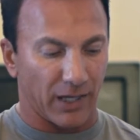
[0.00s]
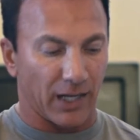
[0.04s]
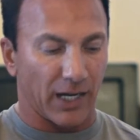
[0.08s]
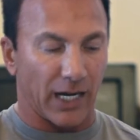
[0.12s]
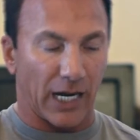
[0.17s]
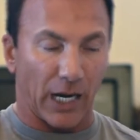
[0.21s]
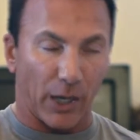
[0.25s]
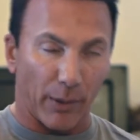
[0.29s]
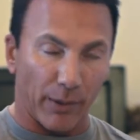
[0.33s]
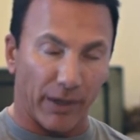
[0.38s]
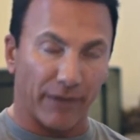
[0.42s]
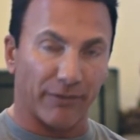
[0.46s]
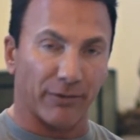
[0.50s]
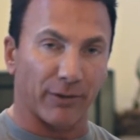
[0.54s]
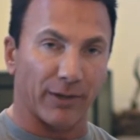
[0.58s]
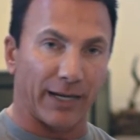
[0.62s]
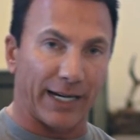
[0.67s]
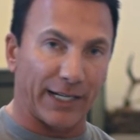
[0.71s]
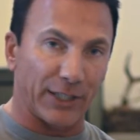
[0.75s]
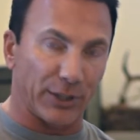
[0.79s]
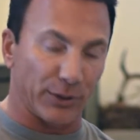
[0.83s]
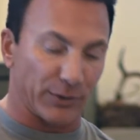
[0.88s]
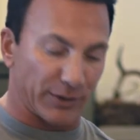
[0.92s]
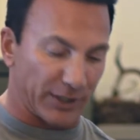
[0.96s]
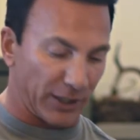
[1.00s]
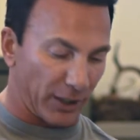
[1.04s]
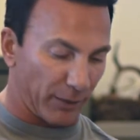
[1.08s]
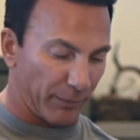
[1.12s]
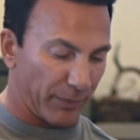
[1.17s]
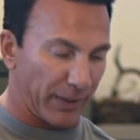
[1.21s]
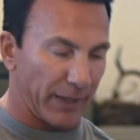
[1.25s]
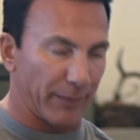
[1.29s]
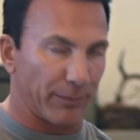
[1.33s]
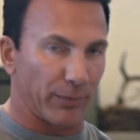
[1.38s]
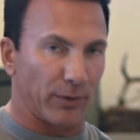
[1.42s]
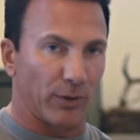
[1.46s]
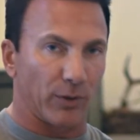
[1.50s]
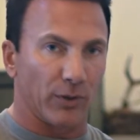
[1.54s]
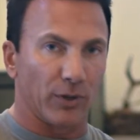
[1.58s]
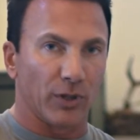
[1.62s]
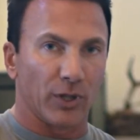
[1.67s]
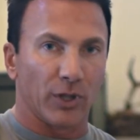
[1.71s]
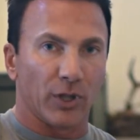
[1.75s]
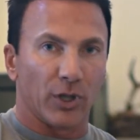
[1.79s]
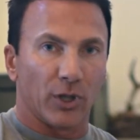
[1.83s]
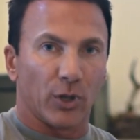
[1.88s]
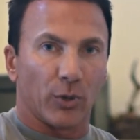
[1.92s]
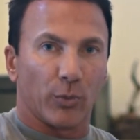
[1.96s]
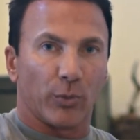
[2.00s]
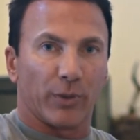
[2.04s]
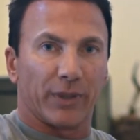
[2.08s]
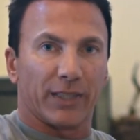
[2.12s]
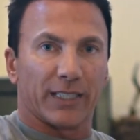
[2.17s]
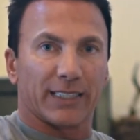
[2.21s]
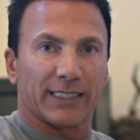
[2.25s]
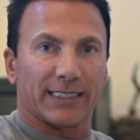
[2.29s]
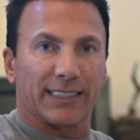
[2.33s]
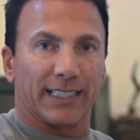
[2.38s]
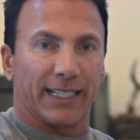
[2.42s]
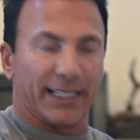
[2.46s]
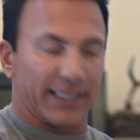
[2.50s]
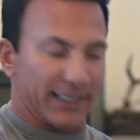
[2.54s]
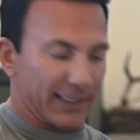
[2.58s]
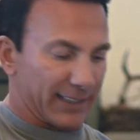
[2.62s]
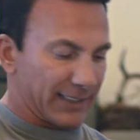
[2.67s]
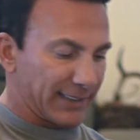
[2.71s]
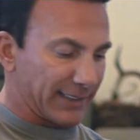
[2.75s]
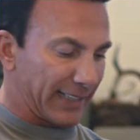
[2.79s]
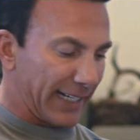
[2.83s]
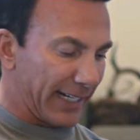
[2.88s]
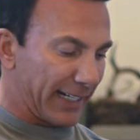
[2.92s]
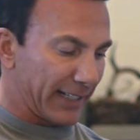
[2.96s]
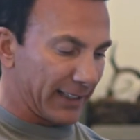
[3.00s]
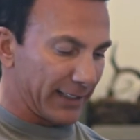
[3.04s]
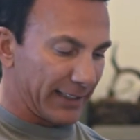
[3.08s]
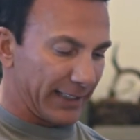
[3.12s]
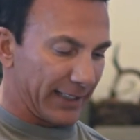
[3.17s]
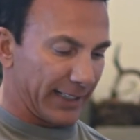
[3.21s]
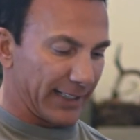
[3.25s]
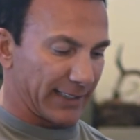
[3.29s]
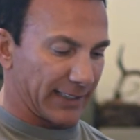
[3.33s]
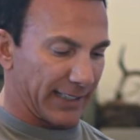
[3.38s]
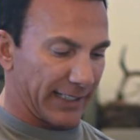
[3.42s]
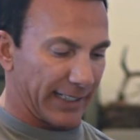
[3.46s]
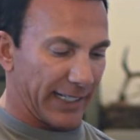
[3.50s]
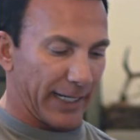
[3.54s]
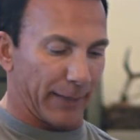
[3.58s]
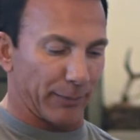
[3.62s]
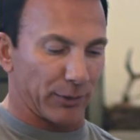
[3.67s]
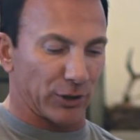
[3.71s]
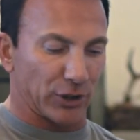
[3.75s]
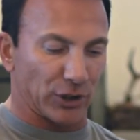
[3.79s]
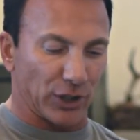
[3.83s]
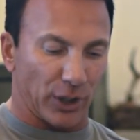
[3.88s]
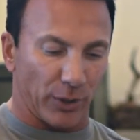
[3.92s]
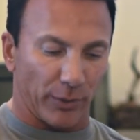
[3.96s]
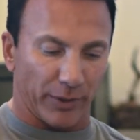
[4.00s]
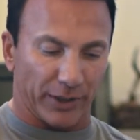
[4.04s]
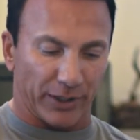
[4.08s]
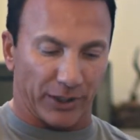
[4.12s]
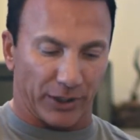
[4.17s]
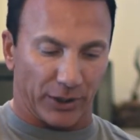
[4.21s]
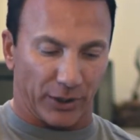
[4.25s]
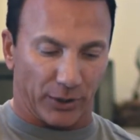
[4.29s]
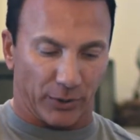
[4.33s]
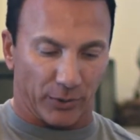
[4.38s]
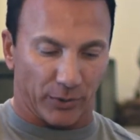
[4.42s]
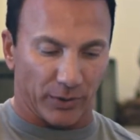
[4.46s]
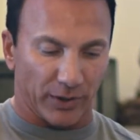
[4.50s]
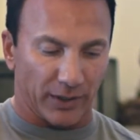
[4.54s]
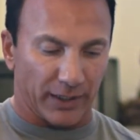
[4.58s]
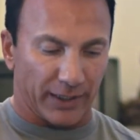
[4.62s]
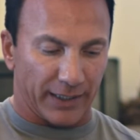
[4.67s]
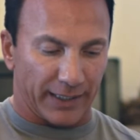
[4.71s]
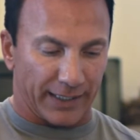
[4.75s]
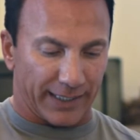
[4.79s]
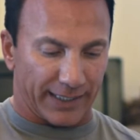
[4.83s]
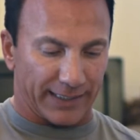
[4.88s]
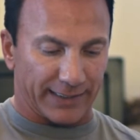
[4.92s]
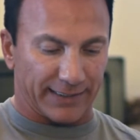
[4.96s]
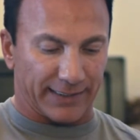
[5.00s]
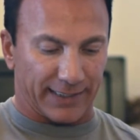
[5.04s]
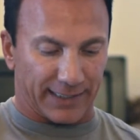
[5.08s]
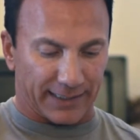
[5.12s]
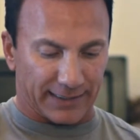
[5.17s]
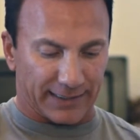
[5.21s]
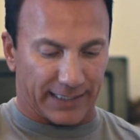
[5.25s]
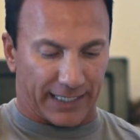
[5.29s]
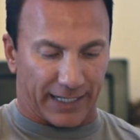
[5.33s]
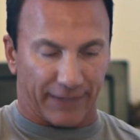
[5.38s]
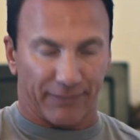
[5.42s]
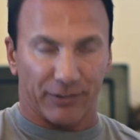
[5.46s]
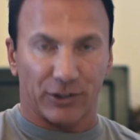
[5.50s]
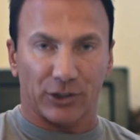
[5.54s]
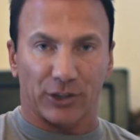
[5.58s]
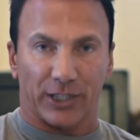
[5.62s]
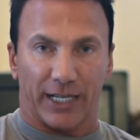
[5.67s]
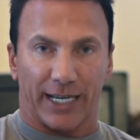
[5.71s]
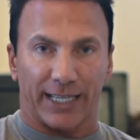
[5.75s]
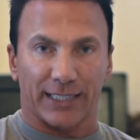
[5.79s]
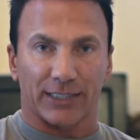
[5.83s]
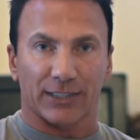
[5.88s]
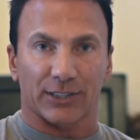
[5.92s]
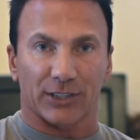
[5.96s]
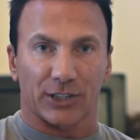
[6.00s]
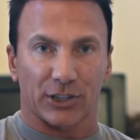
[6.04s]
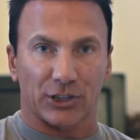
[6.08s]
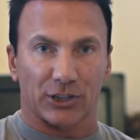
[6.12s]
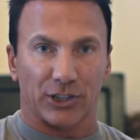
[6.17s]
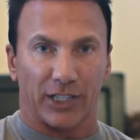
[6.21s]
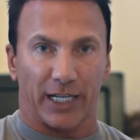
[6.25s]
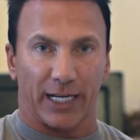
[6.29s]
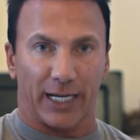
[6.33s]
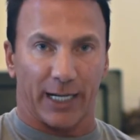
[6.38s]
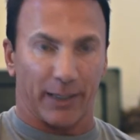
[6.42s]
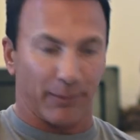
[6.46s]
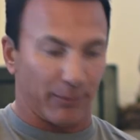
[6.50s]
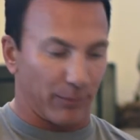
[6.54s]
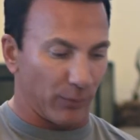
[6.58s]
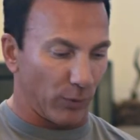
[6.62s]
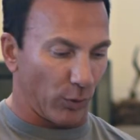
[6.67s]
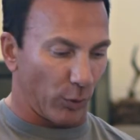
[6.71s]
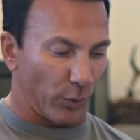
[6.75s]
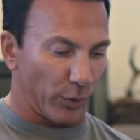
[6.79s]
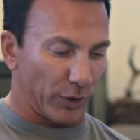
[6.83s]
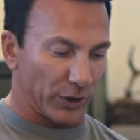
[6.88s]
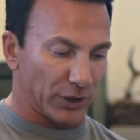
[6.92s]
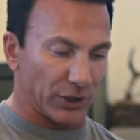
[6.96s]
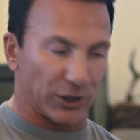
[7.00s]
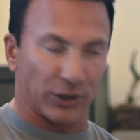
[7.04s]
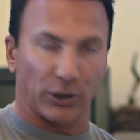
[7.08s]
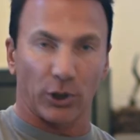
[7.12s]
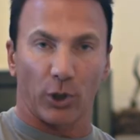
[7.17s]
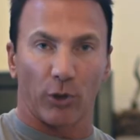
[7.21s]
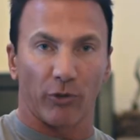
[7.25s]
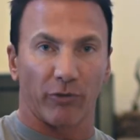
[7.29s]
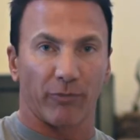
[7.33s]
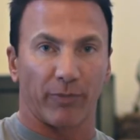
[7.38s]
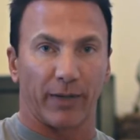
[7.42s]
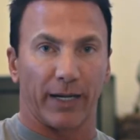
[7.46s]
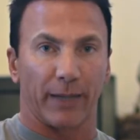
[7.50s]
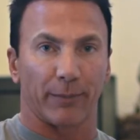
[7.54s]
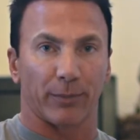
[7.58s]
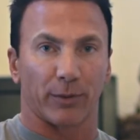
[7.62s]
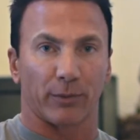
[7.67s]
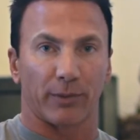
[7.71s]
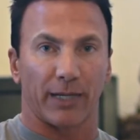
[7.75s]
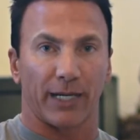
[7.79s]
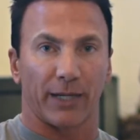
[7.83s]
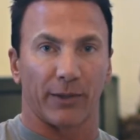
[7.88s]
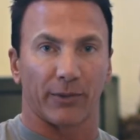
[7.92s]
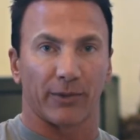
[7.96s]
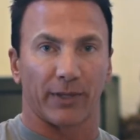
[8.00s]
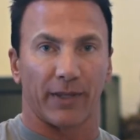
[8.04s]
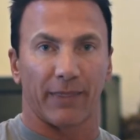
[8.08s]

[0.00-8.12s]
However, I do tell people, when this gun is cycling, as I keep showing you, it does have a chance to jam or stovepipe around.